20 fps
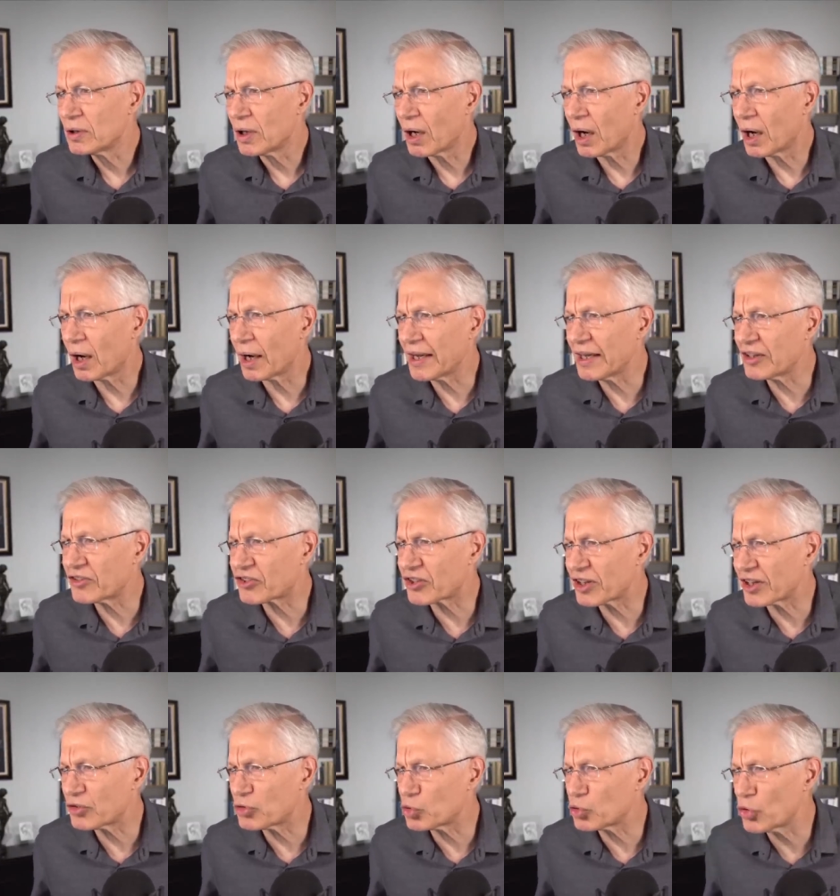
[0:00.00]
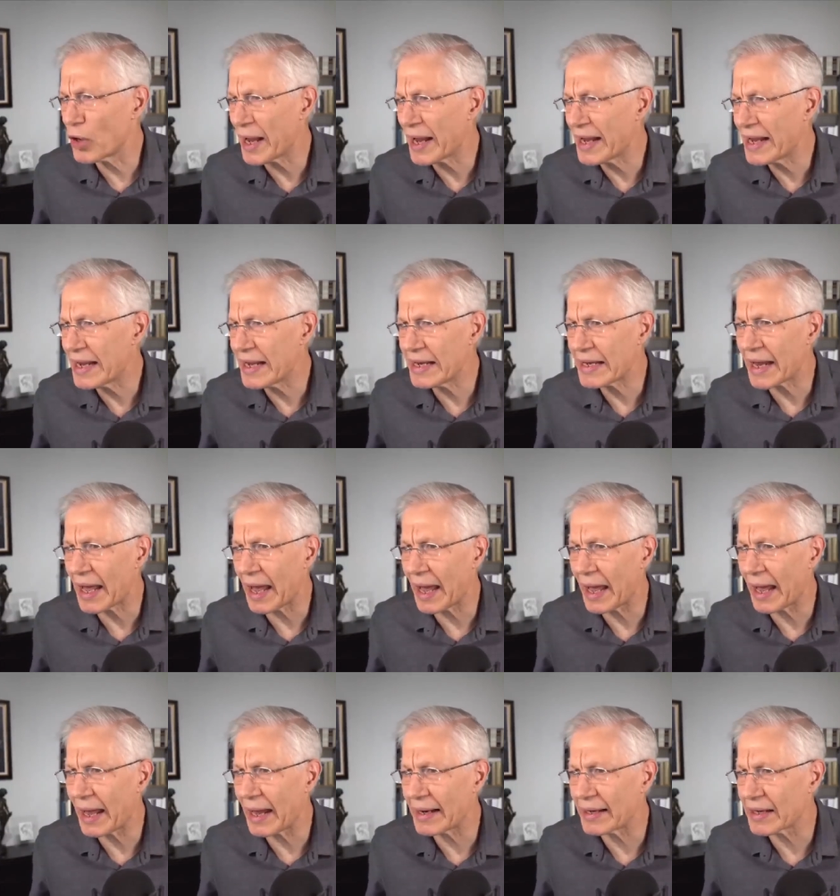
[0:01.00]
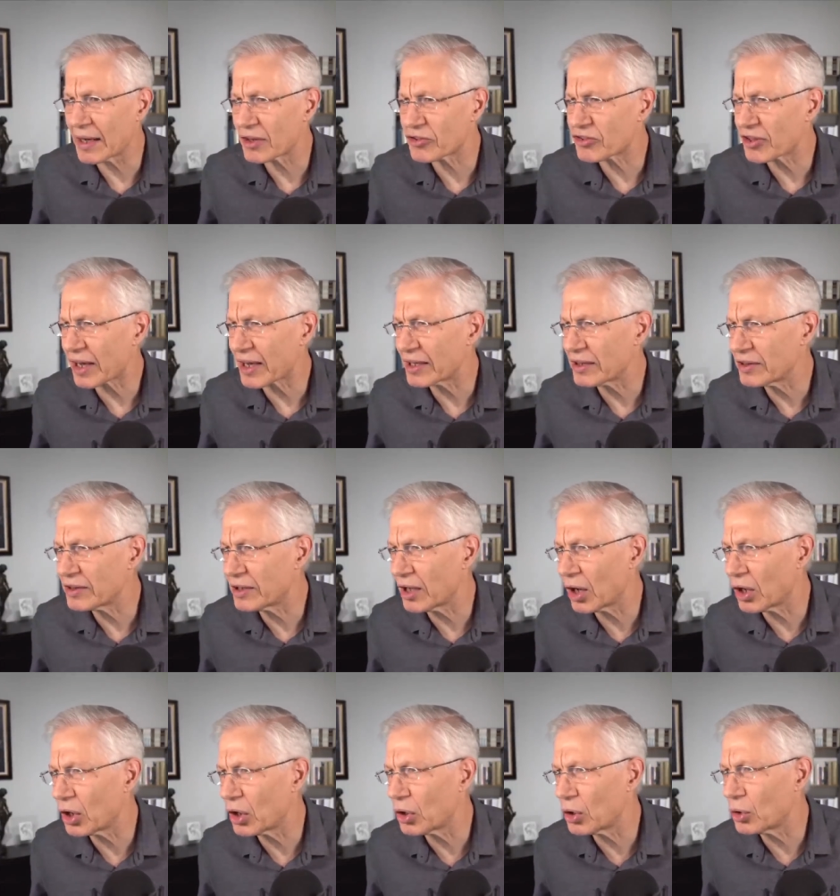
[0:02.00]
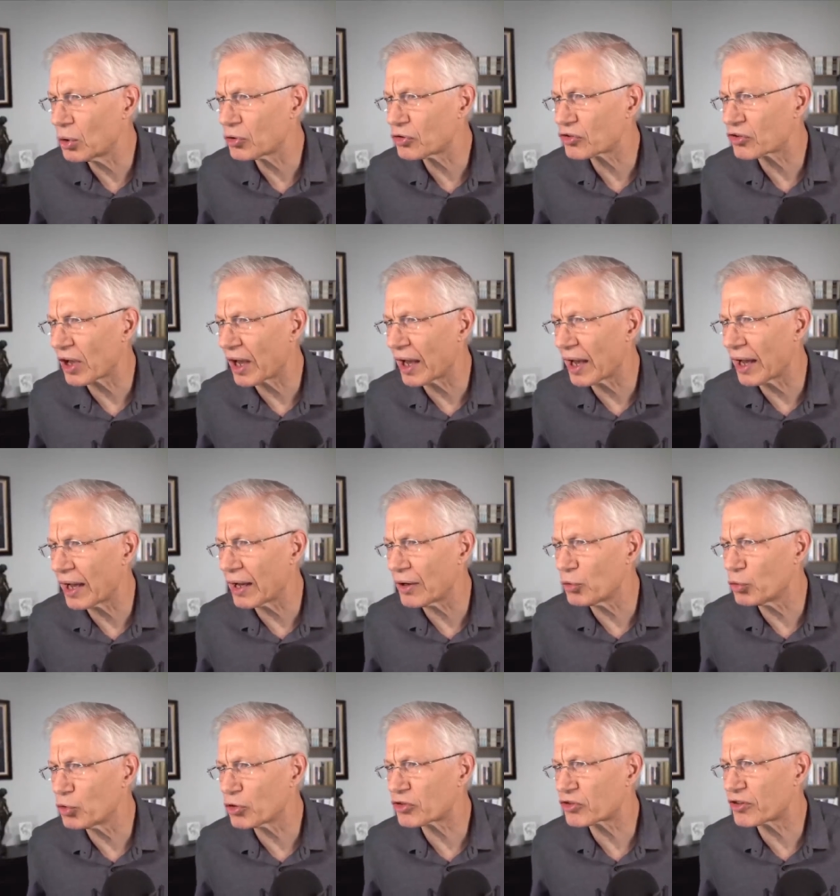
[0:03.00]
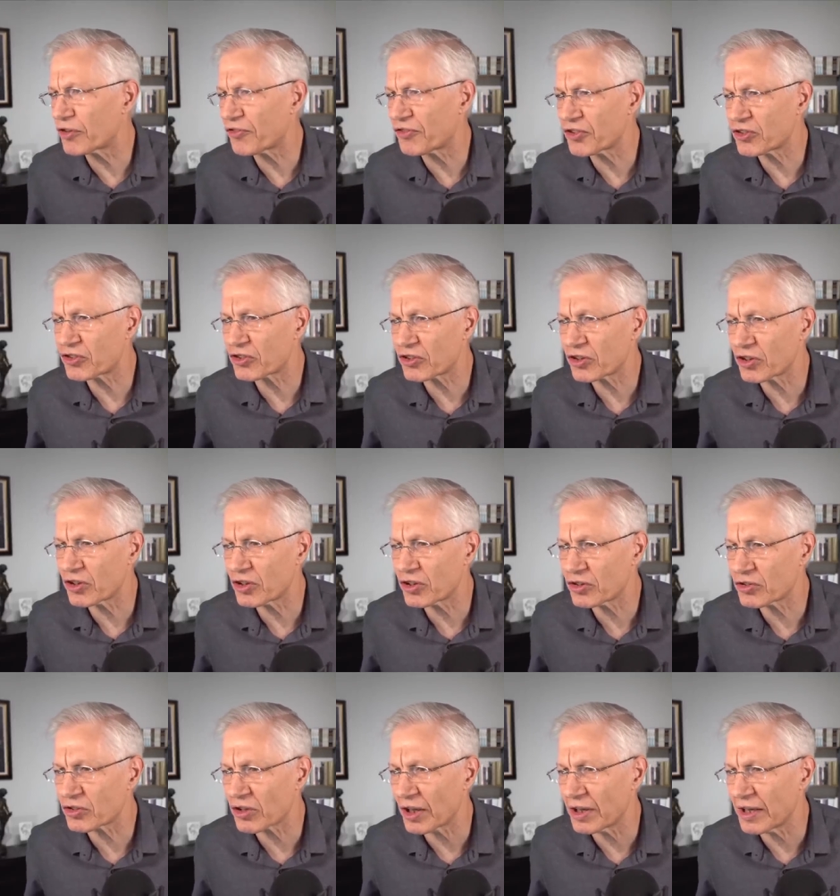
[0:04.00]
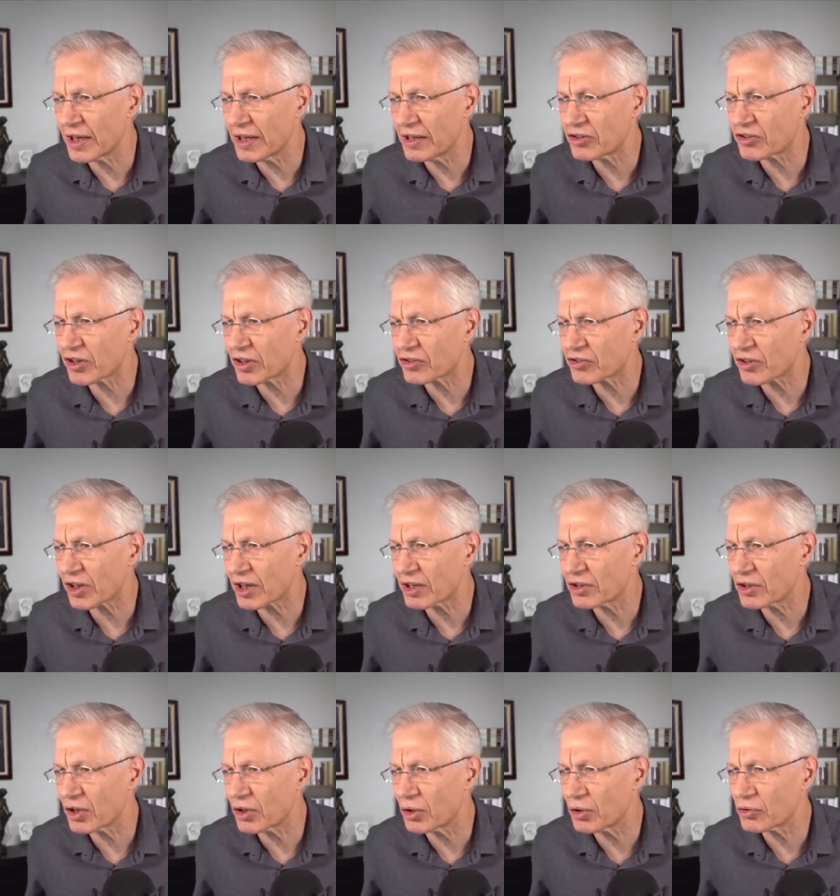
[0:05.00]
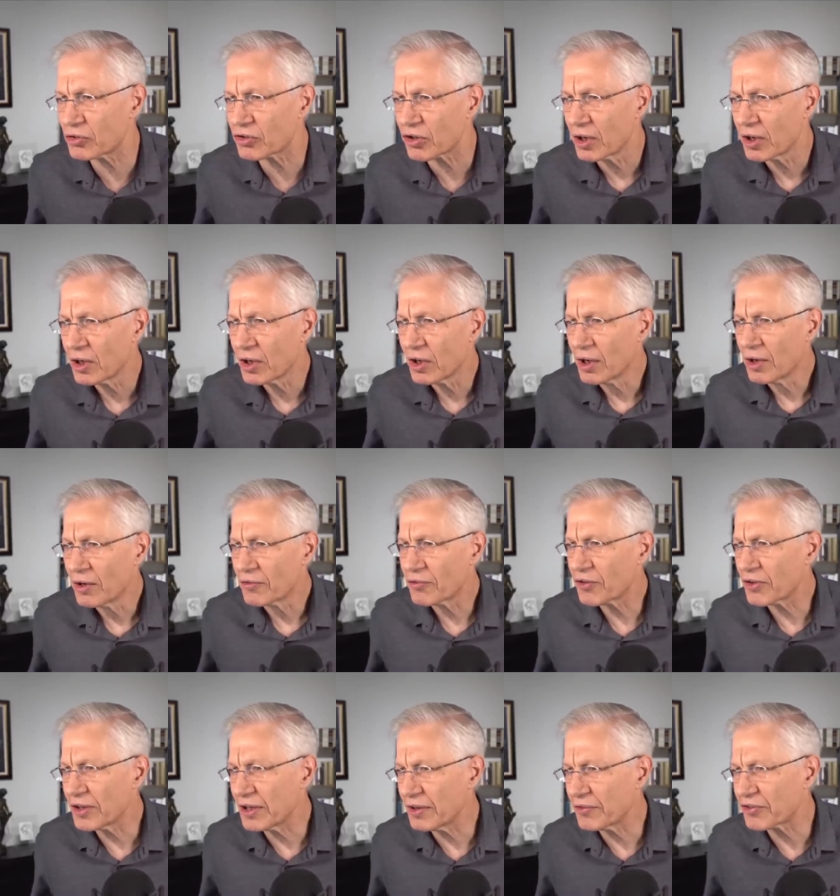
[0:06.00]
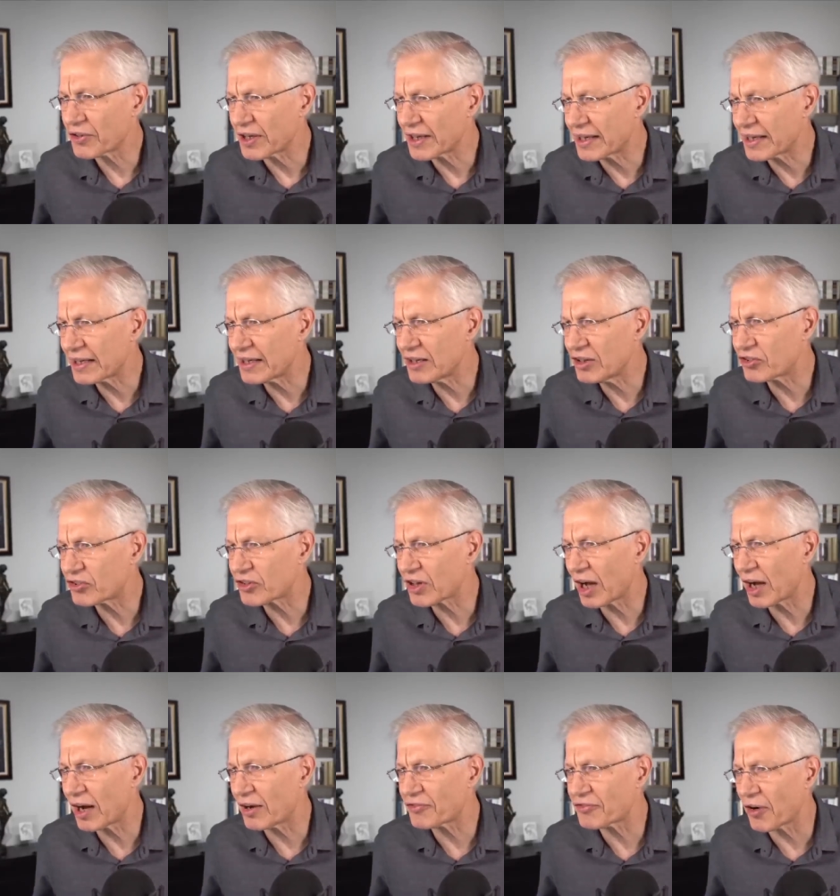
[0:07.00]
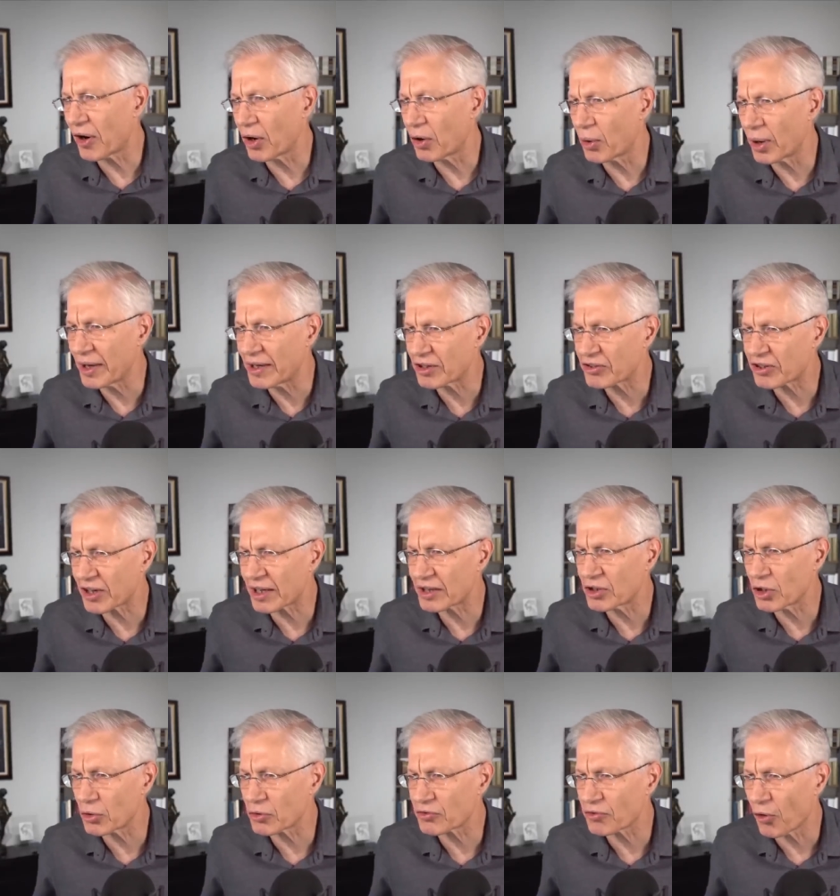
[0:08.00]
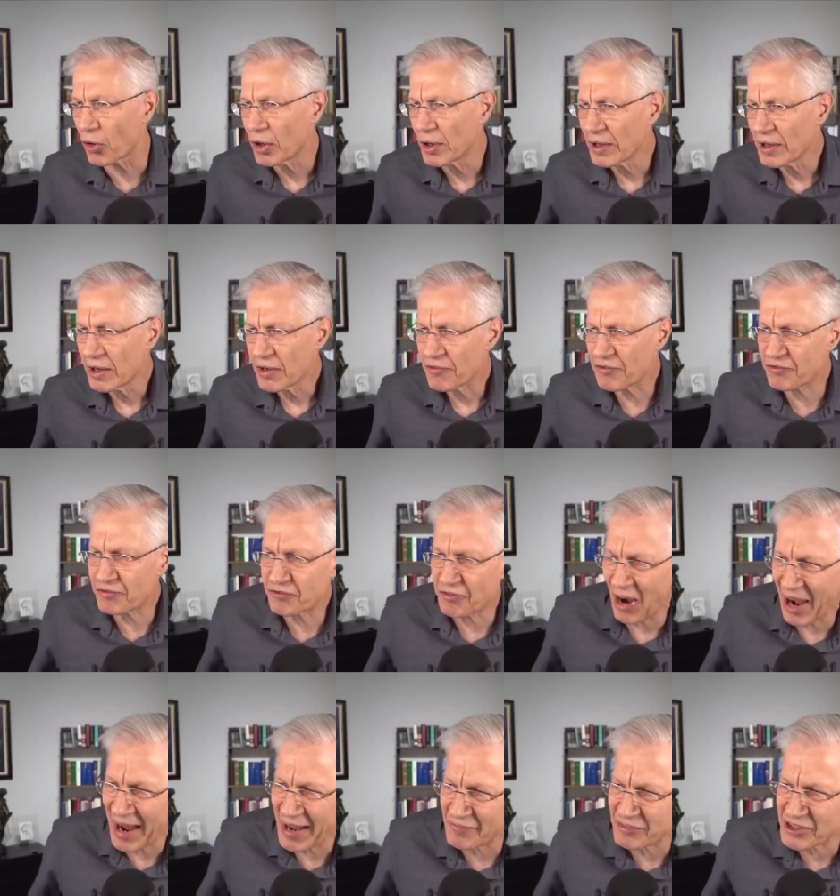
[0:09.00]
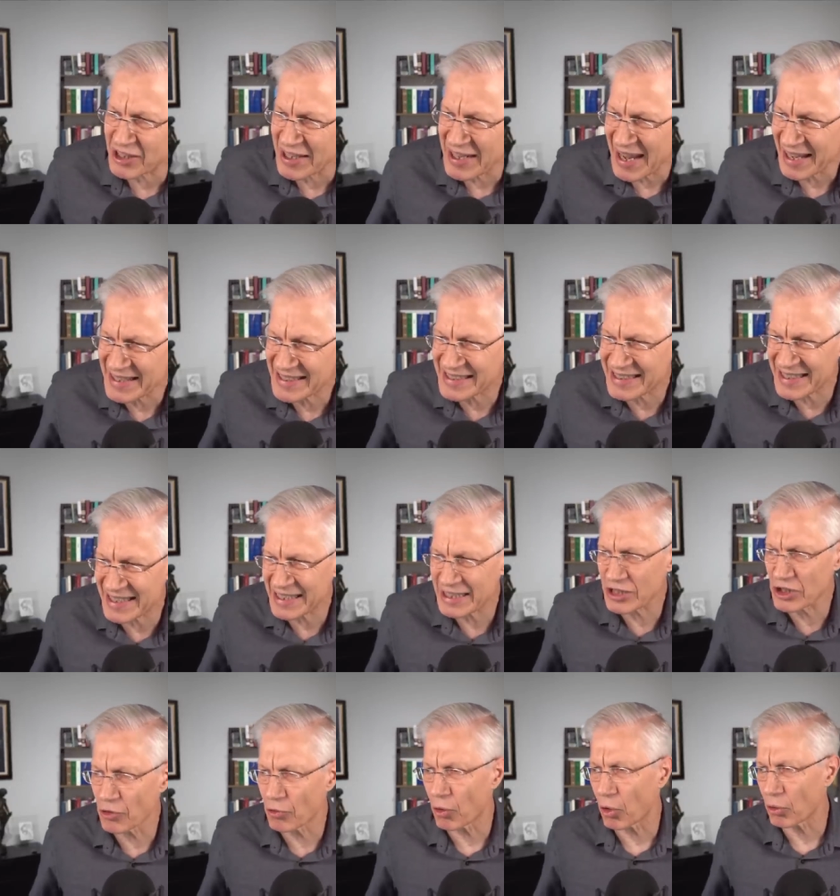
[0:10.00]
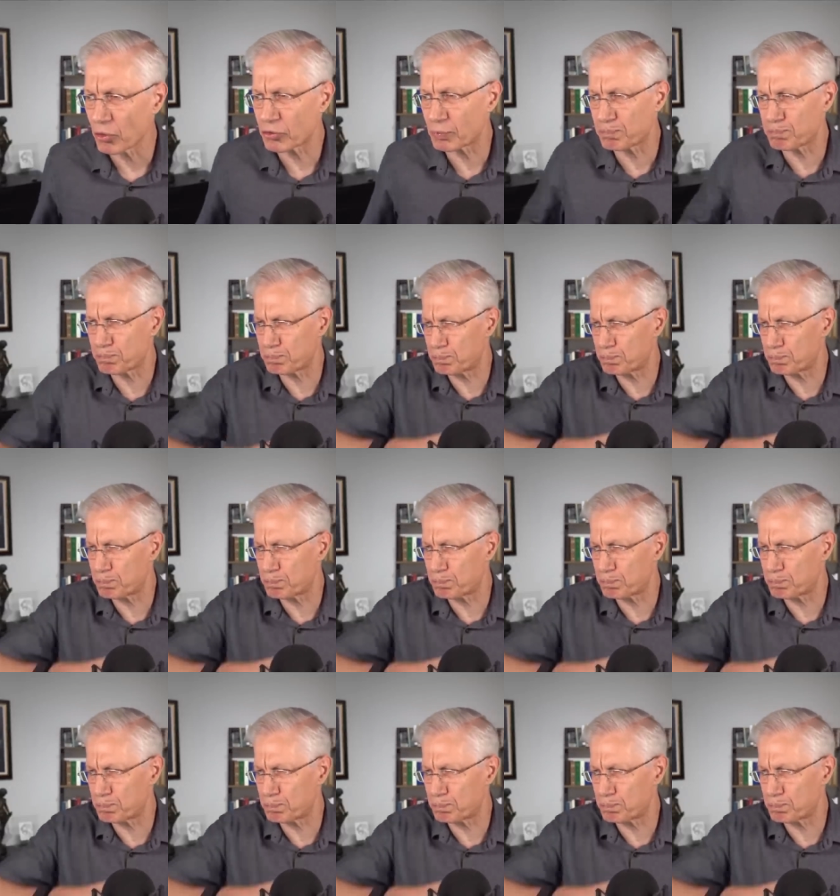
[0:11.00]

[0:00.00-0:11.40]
uh, incident rate and uh, second dose and risk differences, and then he said second dose for the, for the kidney stuff, oh, and the second dose for five to nineteen-year-olds.